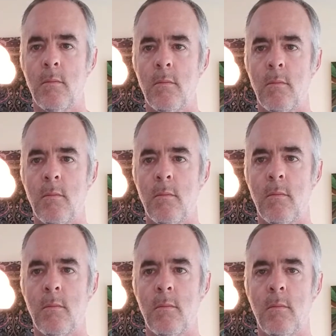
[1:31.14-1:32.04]

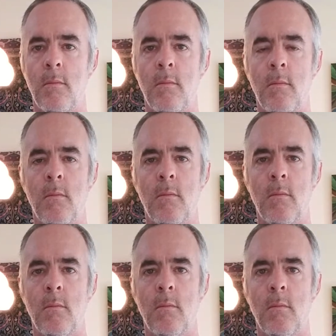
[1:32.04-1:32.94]

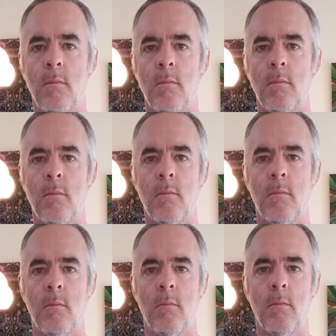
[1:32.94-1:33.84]

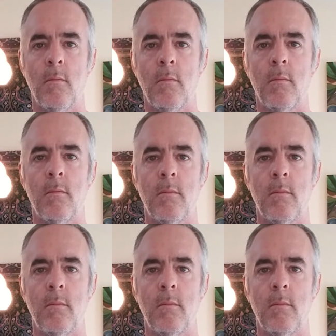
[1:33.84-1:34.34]
[no speech]